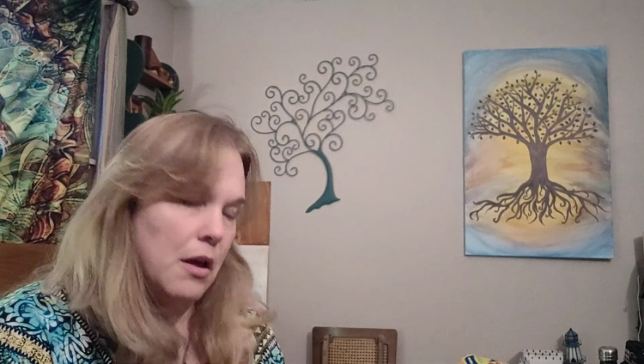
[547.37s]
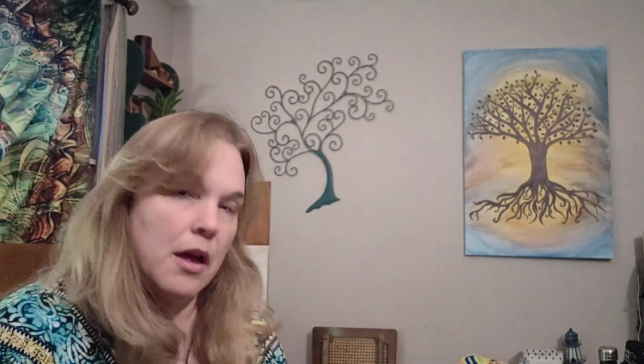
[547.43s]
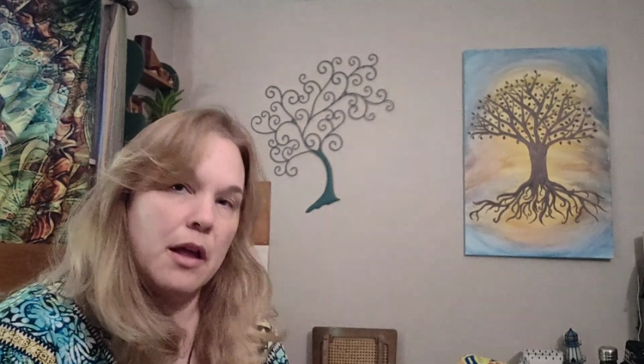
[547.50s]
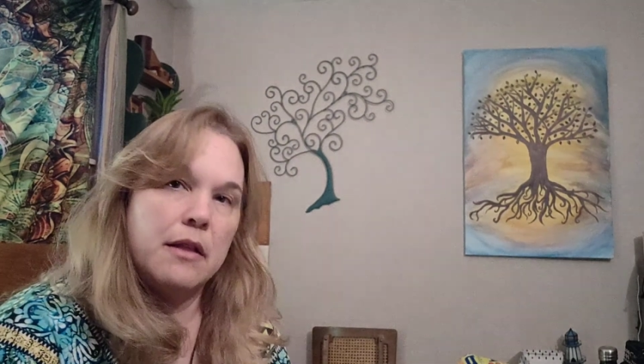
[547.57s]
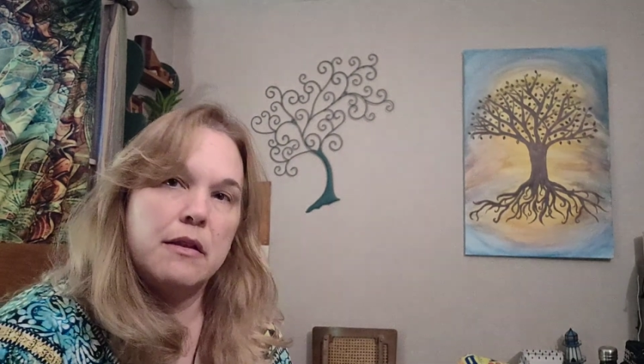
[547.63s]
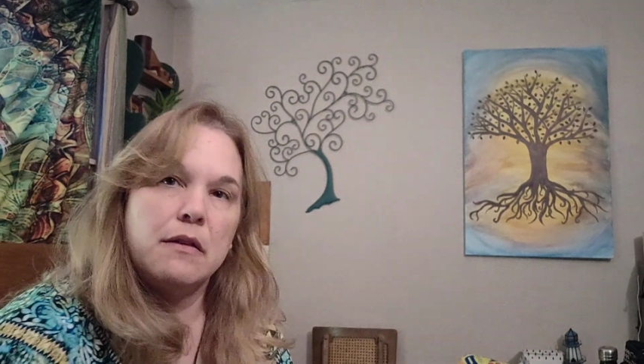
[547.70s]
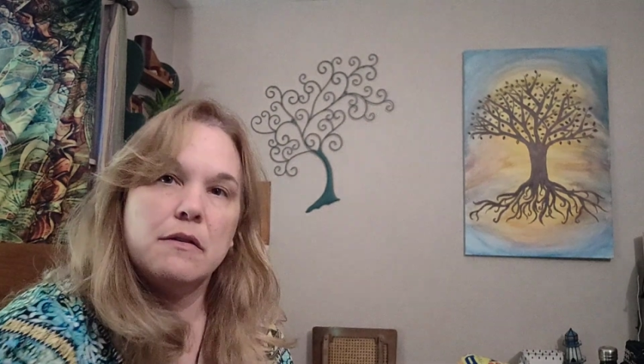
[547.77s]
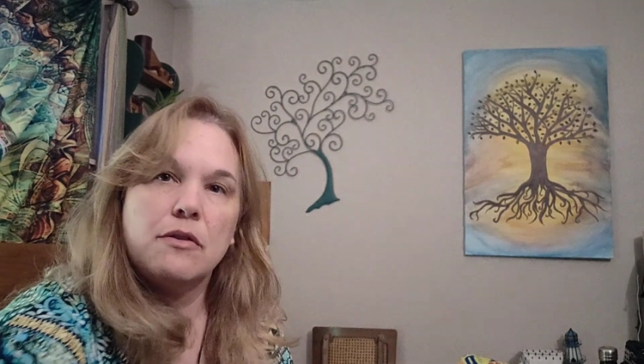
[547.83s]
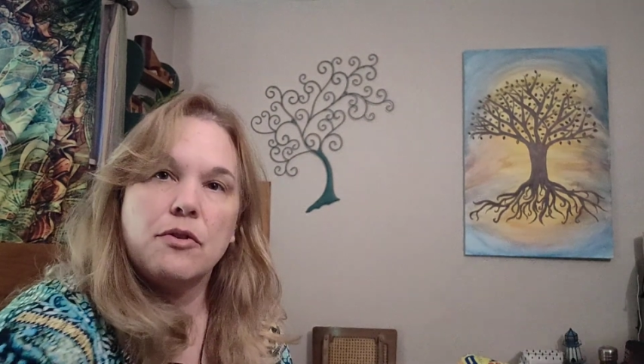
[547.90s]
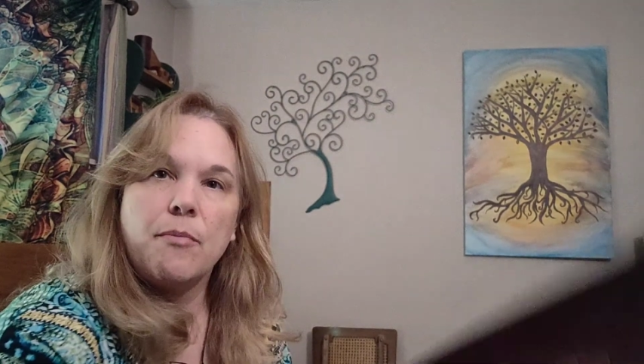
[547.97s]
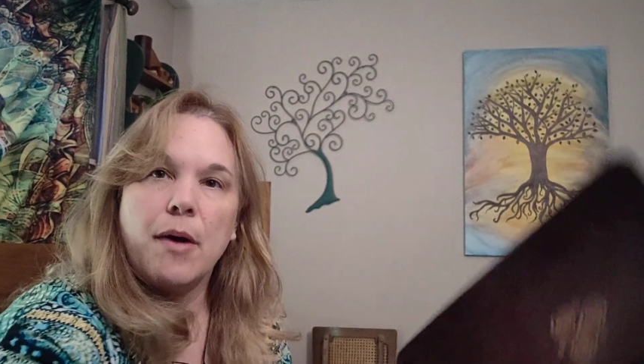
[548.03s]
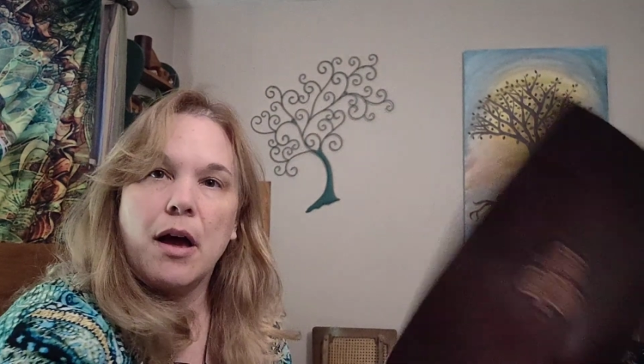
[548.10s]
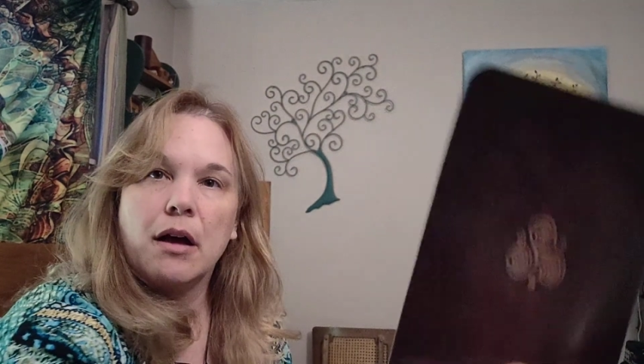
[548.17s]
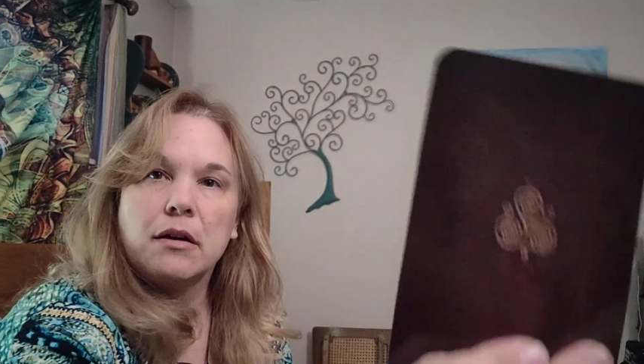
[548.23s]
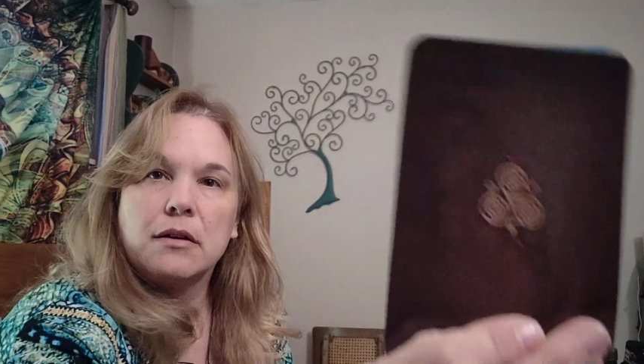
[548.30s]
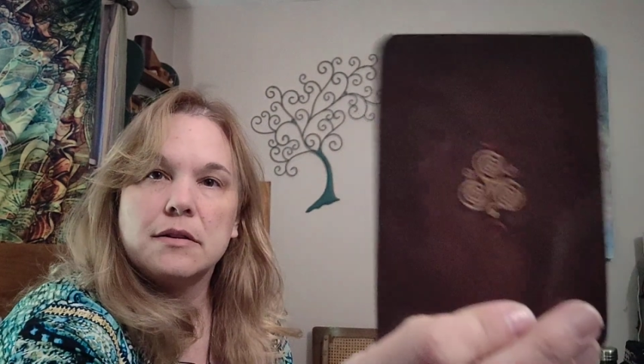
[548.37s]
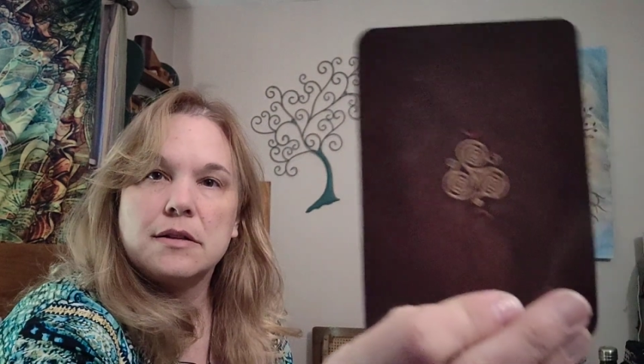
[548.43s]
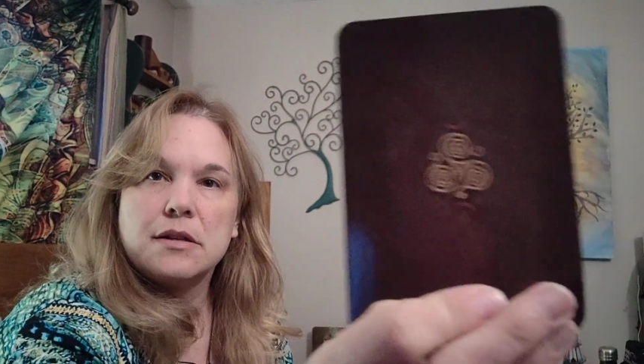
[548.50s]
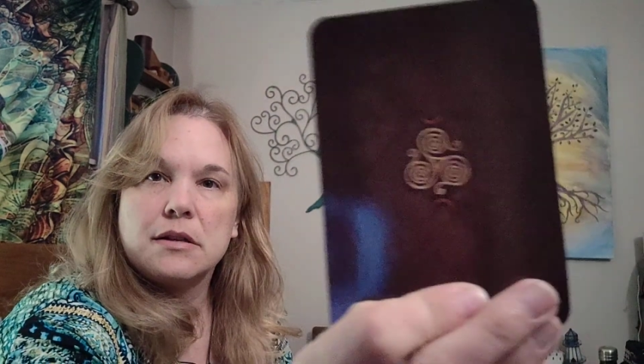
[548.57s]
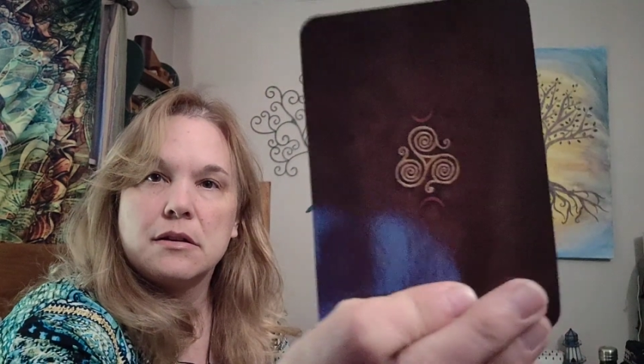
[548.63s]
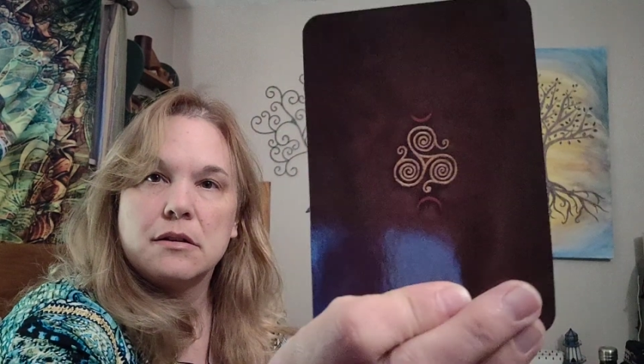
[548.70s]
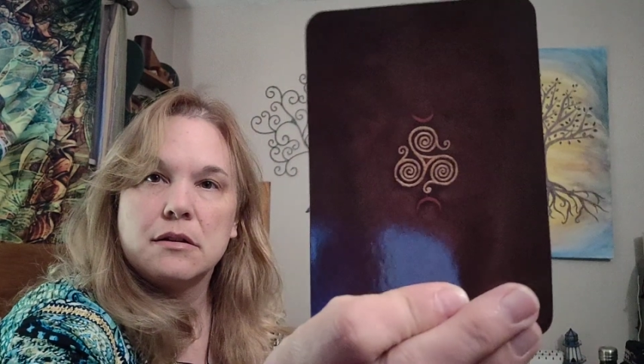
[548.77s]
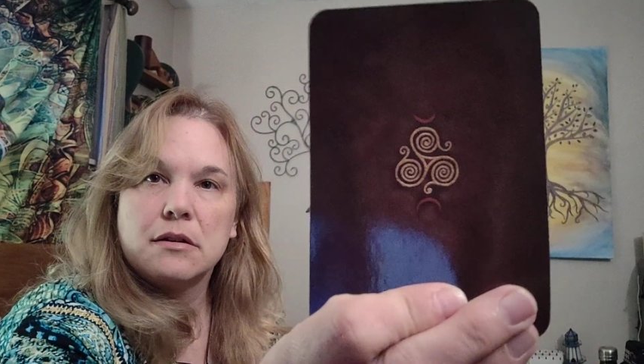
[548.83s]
And these are backs.